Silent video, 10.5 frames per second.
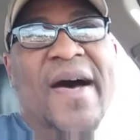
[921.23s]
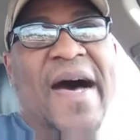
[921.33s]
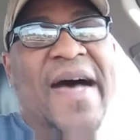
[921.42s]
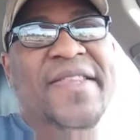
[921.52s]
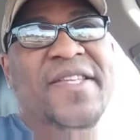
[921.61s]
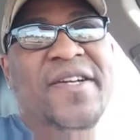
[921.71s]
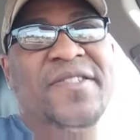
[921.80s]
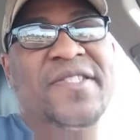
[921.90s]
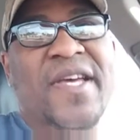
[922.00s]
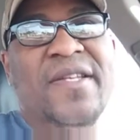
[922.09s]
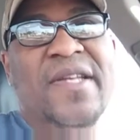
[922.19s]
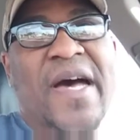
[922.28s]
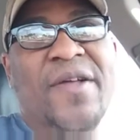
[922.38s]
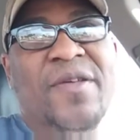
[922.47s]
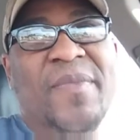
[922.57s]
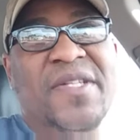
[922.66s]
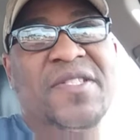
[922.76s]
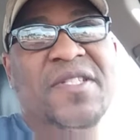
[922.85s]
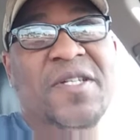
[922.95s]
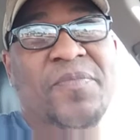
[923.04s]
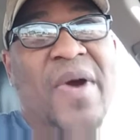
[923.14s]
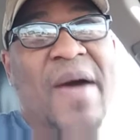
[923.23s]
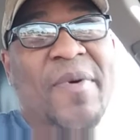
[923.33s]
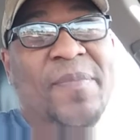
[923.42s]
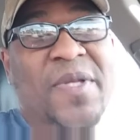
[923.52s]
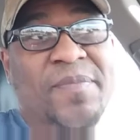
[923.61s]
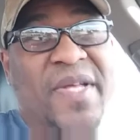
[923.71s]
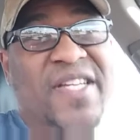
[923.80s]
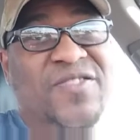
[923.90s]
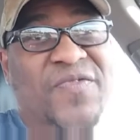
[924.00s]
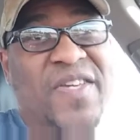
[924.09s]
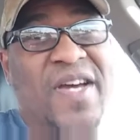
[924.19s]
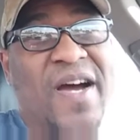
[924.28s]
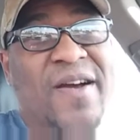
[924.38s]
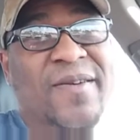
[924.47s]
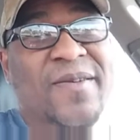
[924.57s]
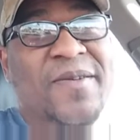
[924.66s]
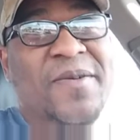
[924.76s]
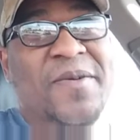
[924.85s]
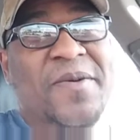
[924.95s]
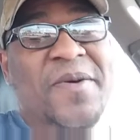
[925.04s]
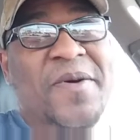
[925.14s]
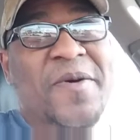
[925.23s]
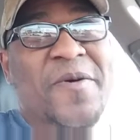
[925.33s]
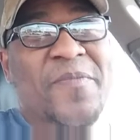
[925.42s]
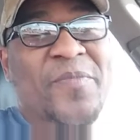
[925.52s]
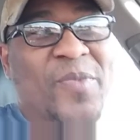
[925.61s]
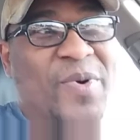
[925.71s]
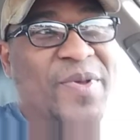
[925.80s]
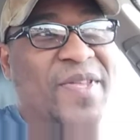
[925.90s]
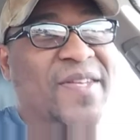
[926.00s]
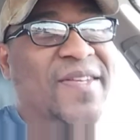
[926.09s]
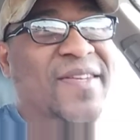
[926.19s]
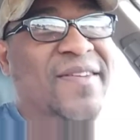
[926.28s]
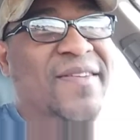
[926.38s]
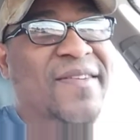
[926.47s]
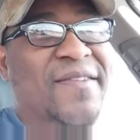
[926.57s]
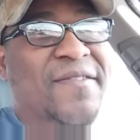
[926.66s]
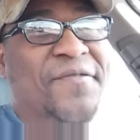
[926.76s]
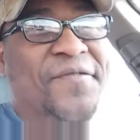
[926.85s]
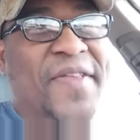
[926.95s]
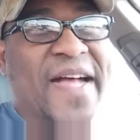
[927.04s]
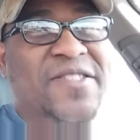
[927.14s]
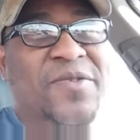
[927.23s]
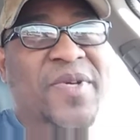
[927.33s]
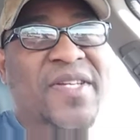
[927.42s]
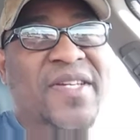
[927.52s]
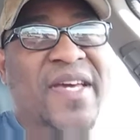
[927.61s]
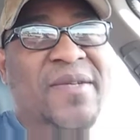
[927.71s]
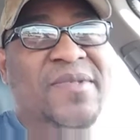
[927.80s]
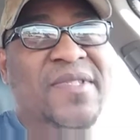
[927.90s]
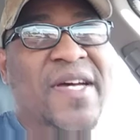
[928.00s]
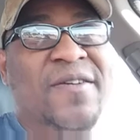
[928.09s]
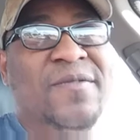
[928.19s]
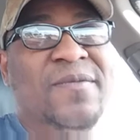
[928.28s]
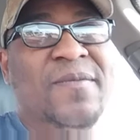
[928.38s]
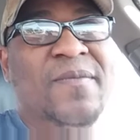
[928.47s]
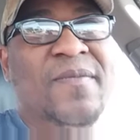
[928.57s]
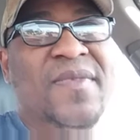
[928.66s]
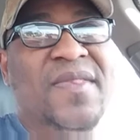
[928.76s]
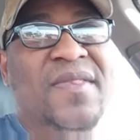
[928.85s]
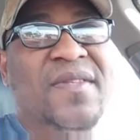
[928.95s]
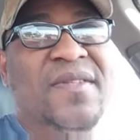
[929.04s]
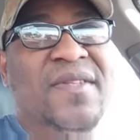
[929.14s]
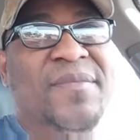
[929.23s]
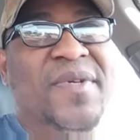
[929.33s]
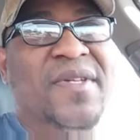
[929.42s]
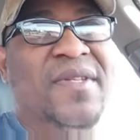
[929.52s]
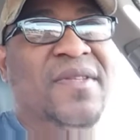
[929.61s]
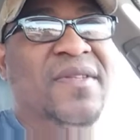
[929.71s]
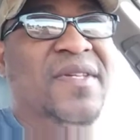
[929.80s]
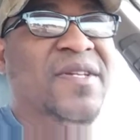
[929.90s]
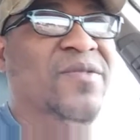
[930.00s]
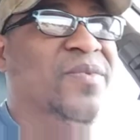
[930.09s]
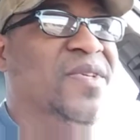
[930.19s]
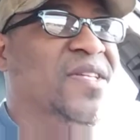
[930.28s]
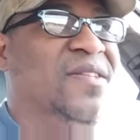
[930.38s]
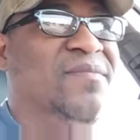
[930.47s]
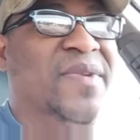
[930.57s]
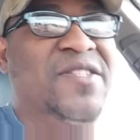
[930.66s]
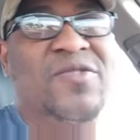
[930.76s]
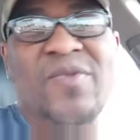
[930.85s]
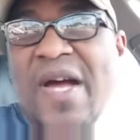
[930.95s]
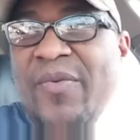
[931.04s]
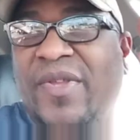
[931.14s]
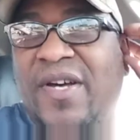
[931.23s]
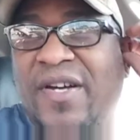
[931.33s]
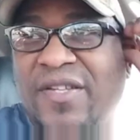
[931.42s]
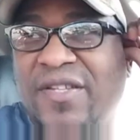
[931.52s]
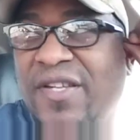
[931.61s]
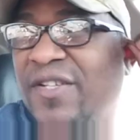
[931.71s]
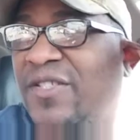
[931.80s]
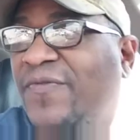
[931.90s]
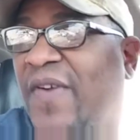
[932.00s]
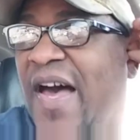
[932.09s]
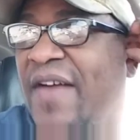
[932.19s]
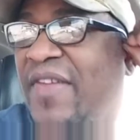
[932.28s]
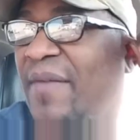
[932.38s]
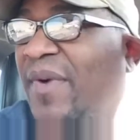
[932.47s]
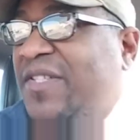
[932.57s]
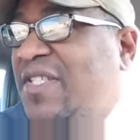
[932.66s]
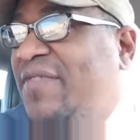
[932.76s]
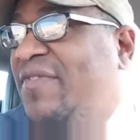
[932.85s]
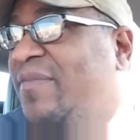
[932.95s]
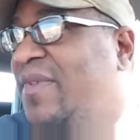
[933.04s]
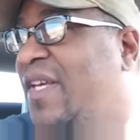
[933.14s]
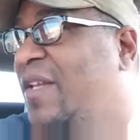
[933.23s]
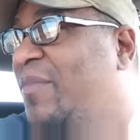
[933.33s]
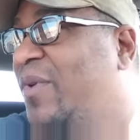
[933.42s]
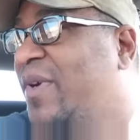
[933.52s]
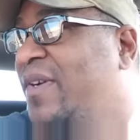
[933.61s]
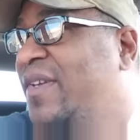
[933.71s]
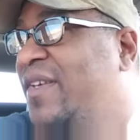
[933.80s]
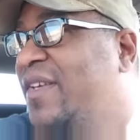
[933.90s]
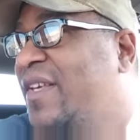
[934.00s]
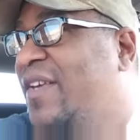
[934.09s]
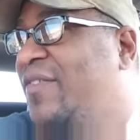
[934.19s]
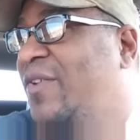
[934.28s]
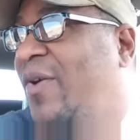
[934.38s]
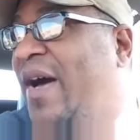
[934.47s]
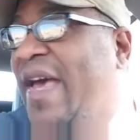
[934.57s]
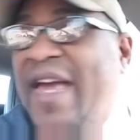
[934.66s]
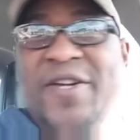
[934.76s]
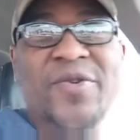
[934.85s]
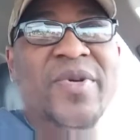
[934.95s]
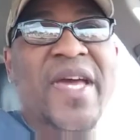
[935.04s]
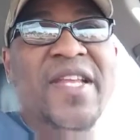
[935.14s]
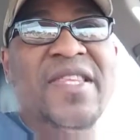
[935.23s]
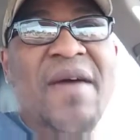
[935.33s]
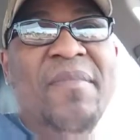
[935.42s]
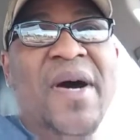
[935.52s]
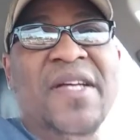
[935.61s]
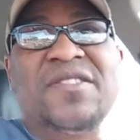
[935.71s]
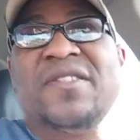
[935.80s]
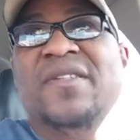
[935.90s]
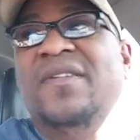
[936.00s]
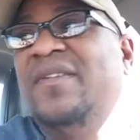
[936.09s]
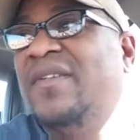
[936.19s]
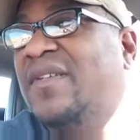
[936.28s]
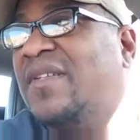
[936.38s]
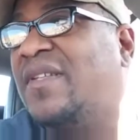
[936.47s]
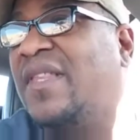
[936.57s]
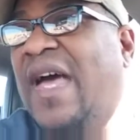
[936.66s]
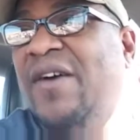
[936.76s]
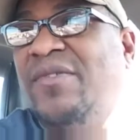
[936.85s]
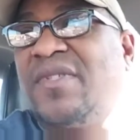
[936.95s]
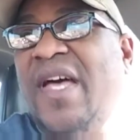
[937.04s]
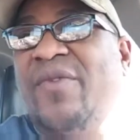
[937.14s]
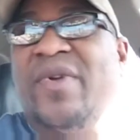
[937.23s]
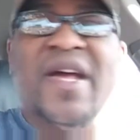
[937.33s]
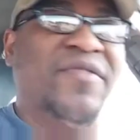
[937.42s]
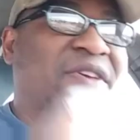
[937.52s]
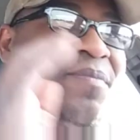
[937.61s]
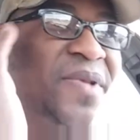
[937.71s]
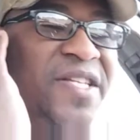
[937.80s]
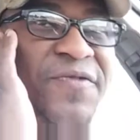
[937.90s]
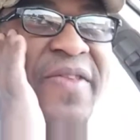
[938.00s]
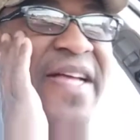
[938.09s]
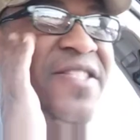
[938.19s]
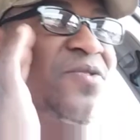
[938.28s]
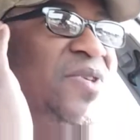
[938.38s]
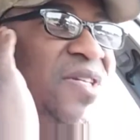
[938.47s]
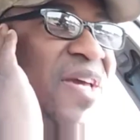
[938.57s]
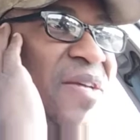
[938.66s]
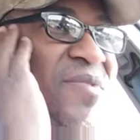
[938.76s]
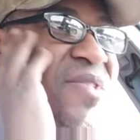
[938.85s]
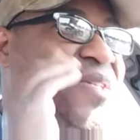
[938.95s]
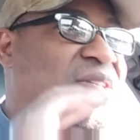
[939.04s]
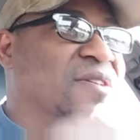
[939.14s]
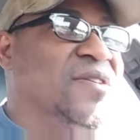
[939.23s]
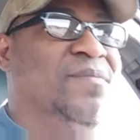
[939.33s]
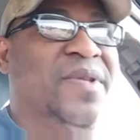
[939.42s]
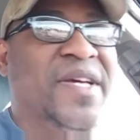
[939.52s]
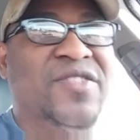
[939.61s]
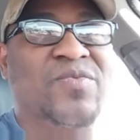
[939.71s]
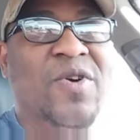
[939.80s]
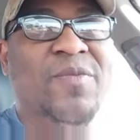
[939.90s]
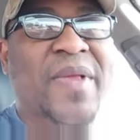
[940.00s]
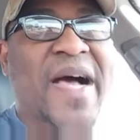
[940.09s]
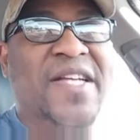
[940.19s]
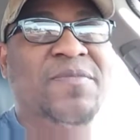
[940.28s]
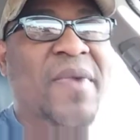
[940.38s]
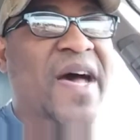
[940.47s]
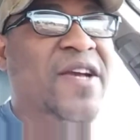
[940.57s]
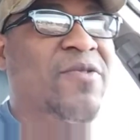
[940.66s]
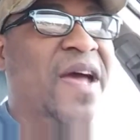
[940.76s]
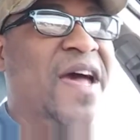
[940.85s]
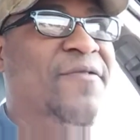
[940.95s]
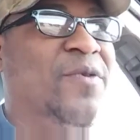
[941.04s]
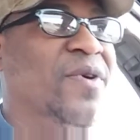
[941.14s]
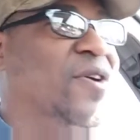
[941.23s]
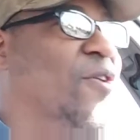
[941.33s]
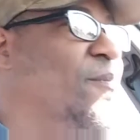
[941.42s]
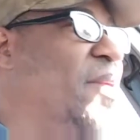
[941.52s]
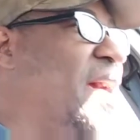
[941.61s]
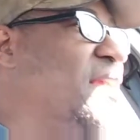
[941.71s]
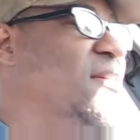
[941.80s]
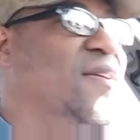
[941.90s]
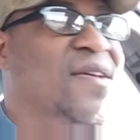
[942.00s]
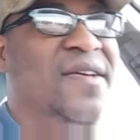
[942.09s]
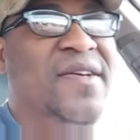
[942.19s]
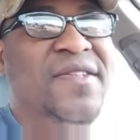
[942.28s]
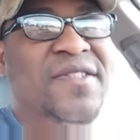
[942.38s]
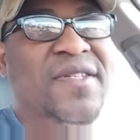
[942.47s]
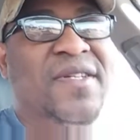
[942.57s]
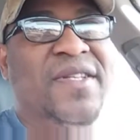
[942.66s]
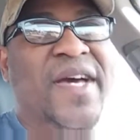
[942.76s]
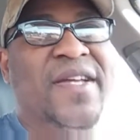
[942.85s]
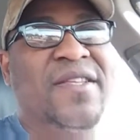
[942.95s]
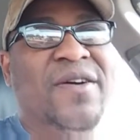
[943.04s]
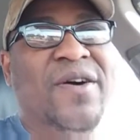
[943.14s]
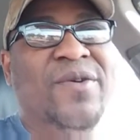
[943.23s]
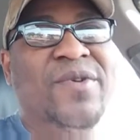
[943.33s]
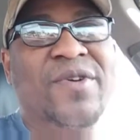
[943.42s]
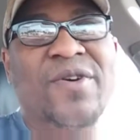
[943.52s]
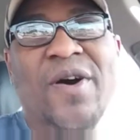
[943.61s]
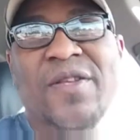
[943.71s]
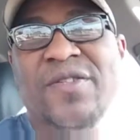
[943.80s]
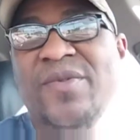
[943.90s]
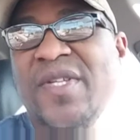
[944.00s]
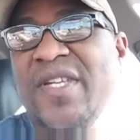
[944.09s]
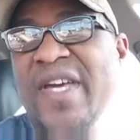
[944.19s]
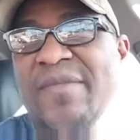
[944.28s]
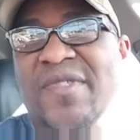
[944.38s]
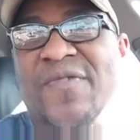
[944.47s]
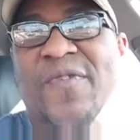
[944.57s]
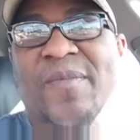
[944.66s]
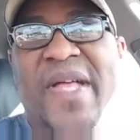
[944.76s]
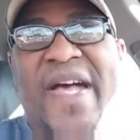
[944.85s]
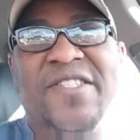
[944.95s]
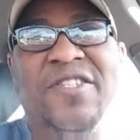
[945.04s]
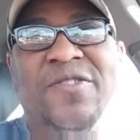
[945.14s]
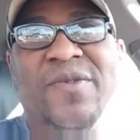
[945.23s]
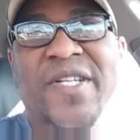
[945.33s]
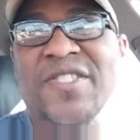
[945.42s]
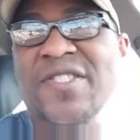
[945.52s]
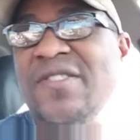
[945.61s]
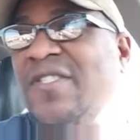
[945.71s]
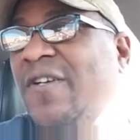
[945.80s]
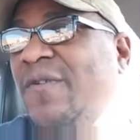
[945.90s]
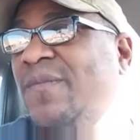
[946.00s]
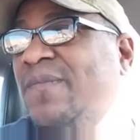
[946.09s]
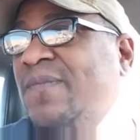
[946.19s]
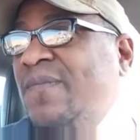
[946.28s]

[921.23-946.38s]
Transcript: I dare say now that my son probably plays VR more than flat screen games now. I mean, he don't really mess around with Gears 5 that much even anymore, even though I had created that monster. And now it's like whenever he plays flat screen games, he either plays Roblox, Minecraft, or go back to like the older Call of Duty games from last generation. So,